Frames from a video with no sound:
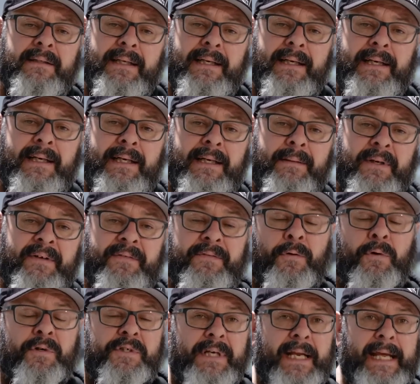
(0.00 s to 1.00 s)

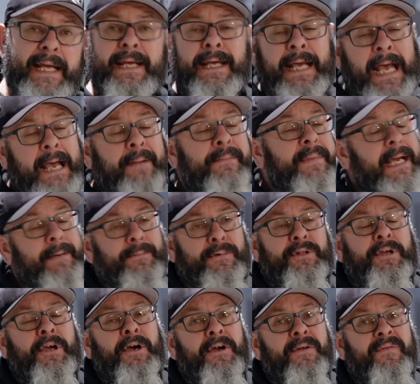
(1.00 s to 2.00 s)
Unfortunately, he came down with
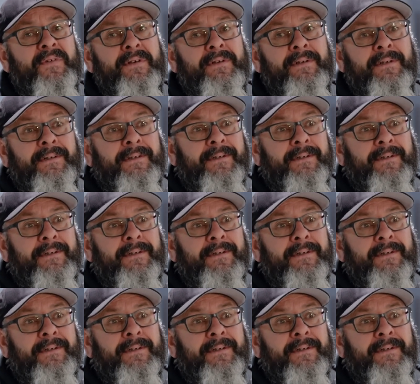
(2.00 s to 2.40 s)
COVID